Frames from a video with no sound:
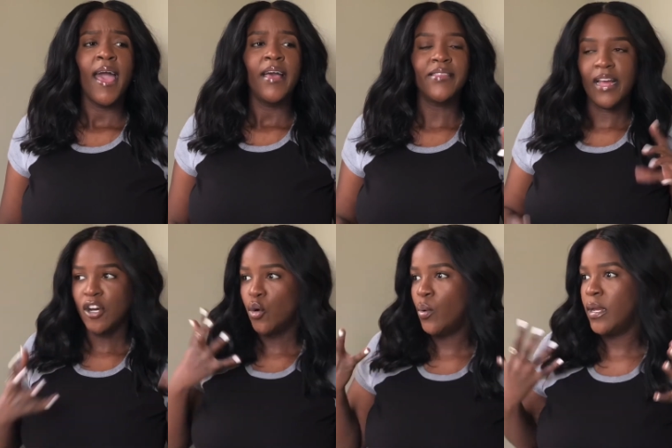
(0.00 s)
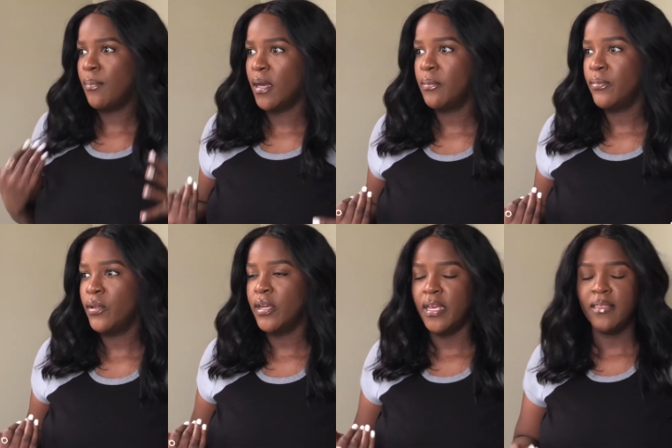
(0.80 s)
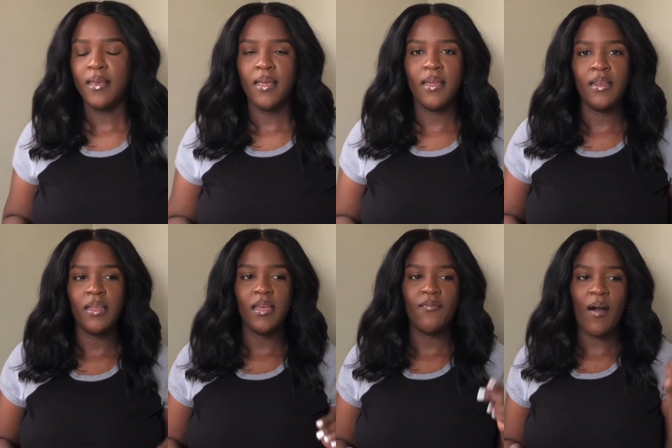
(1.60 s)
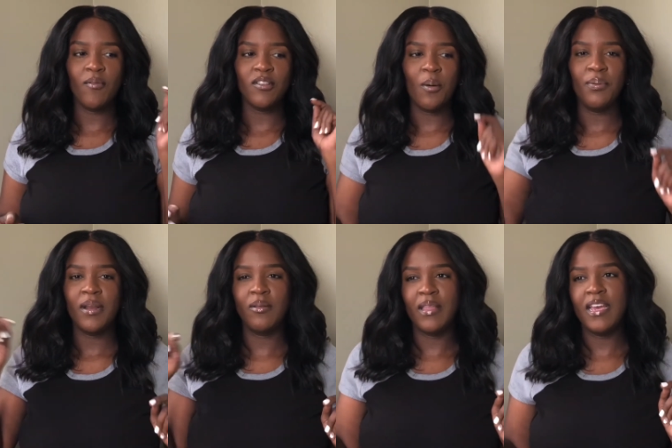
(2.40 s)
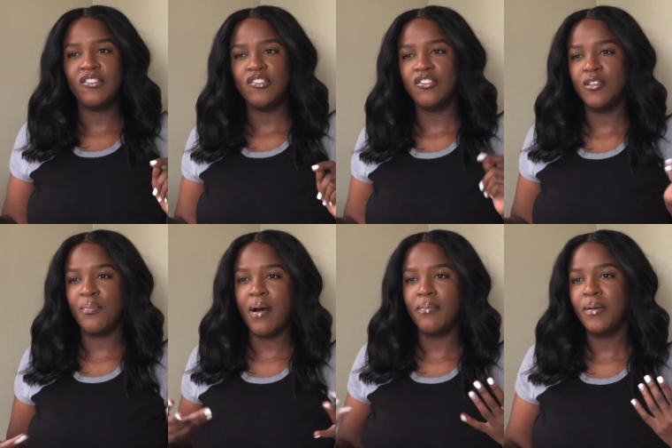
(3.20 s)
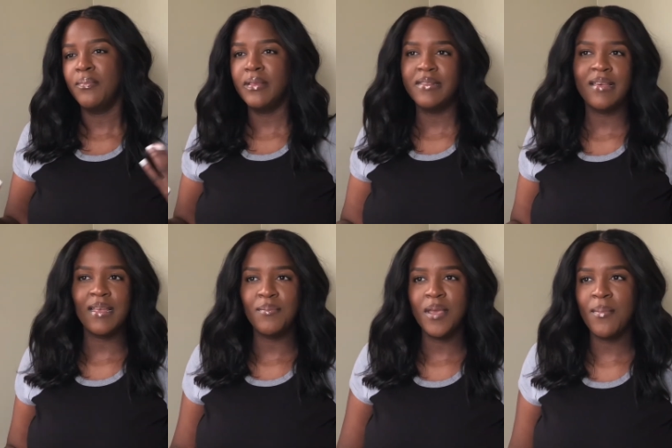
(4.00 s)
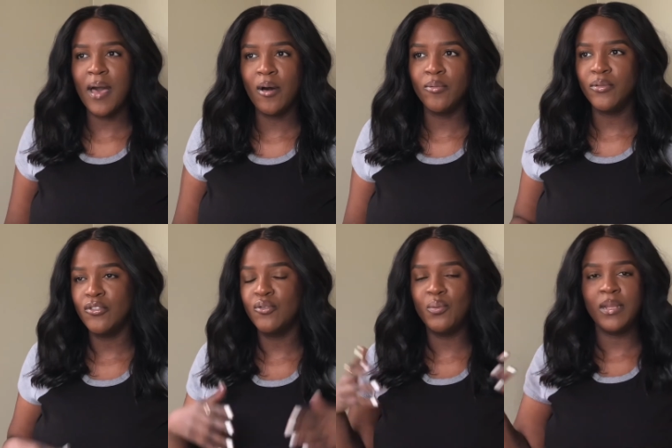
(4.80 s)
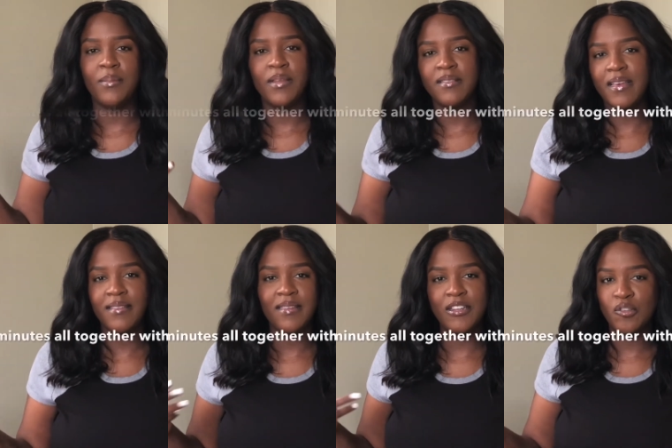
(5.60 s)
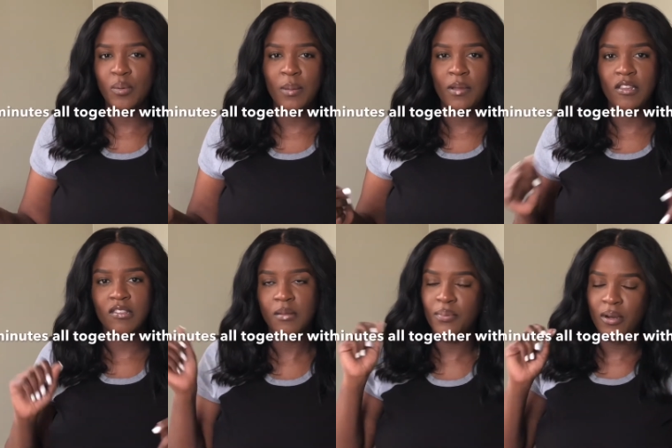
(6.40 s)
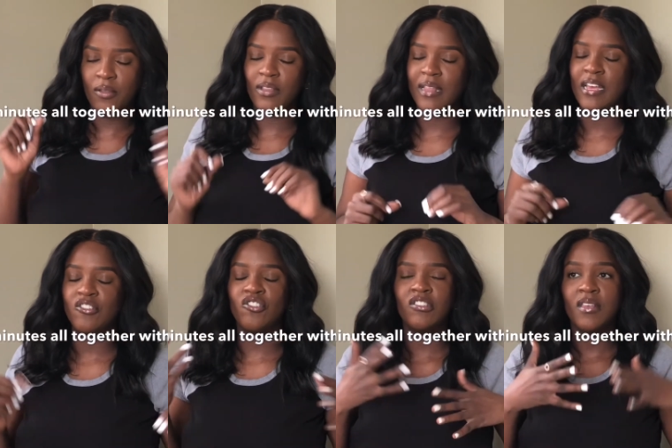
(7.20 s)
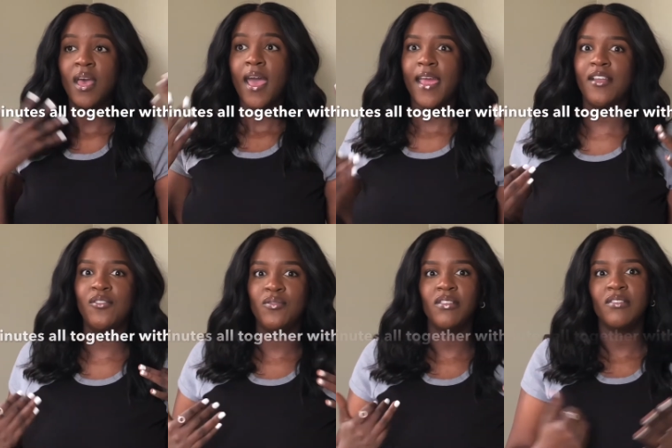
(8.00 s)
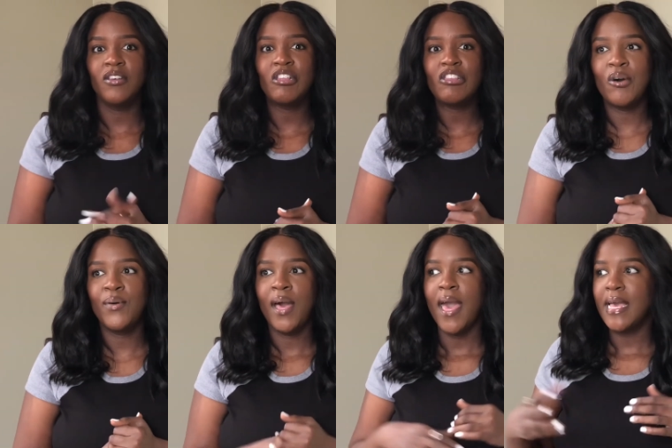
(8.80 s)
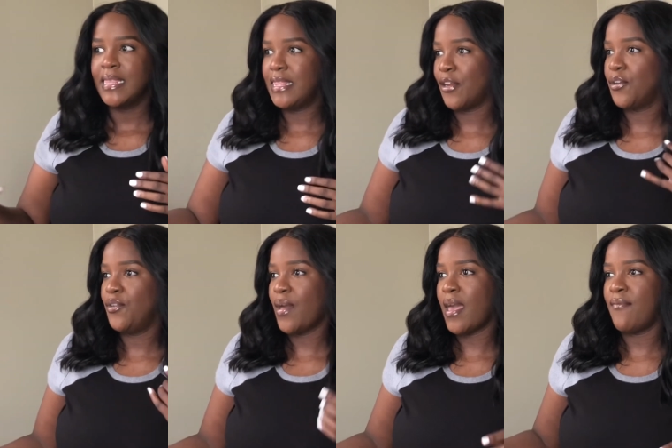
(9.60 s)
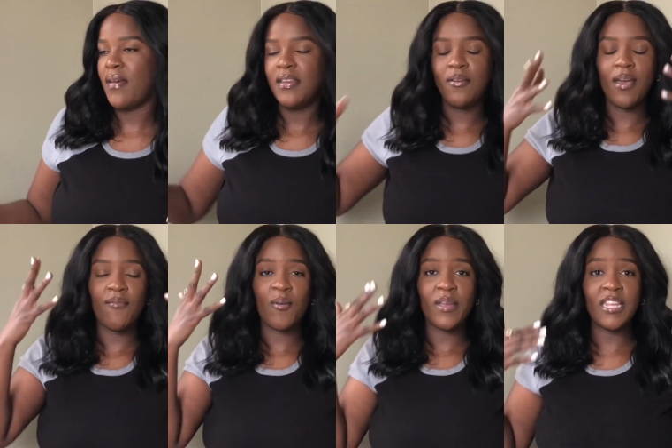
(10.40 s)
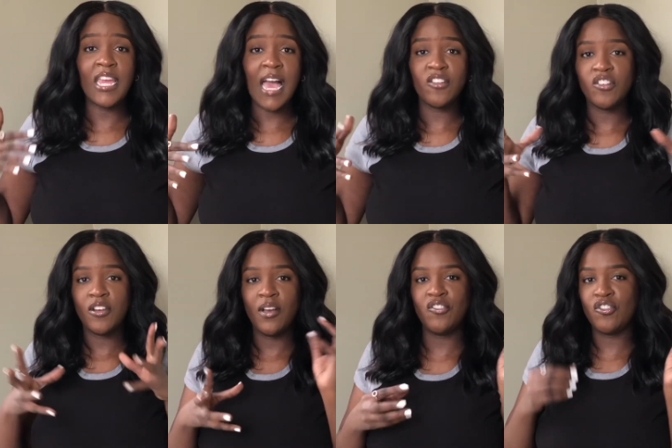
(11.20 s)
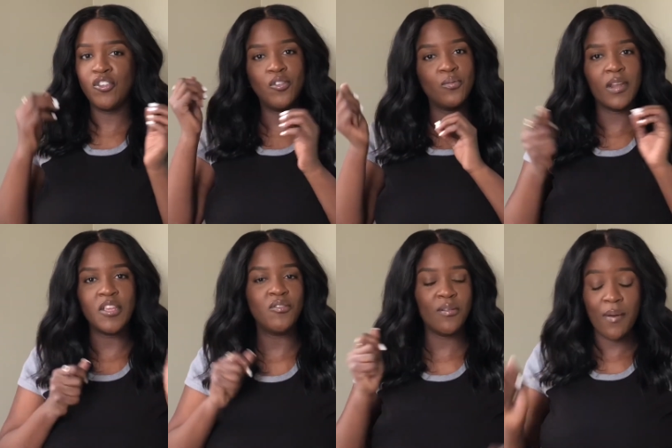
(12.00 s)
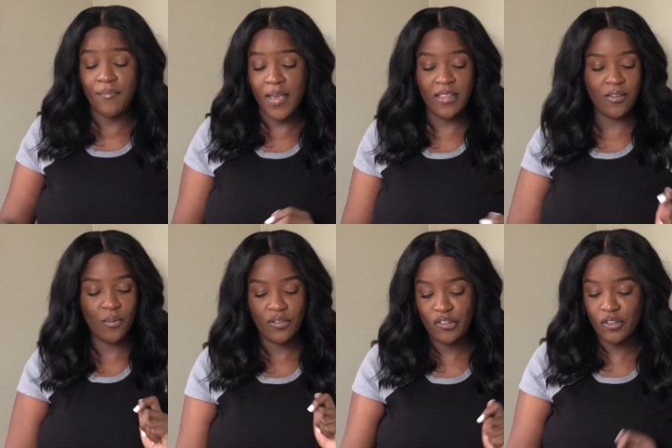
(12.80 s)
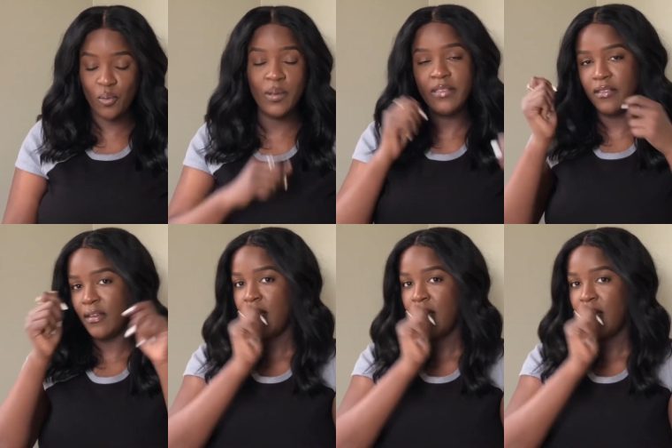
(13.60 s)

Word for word: like a quick makeup look, and then if I was gonna put on lashes, it'll probably take me about 20 minutes, 18 to 20 minutes to put on the lashes and do this look. So there you have it. I don't have on any eyeshadow. I just use what I use on my face, so it's just quick to